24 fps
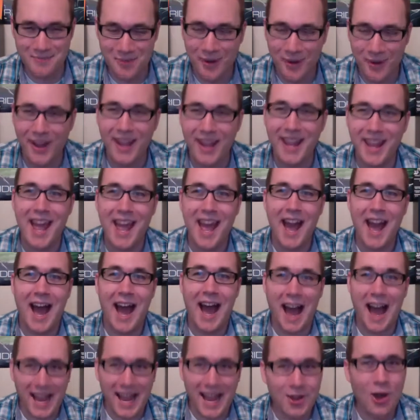but
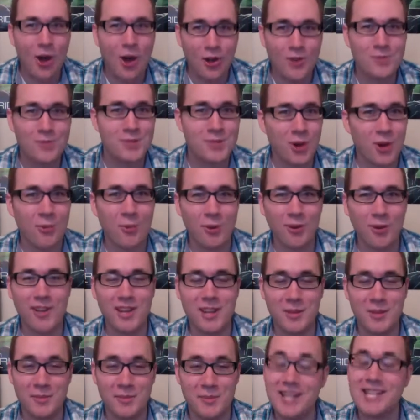I call him Turbo
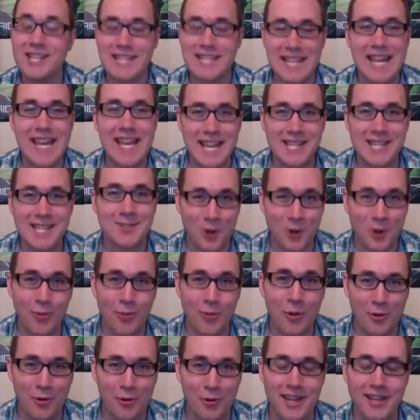Kid because he is
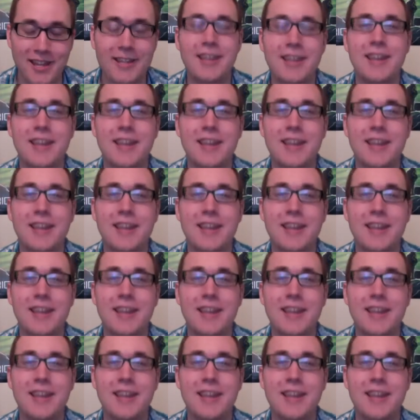Turbo Kid.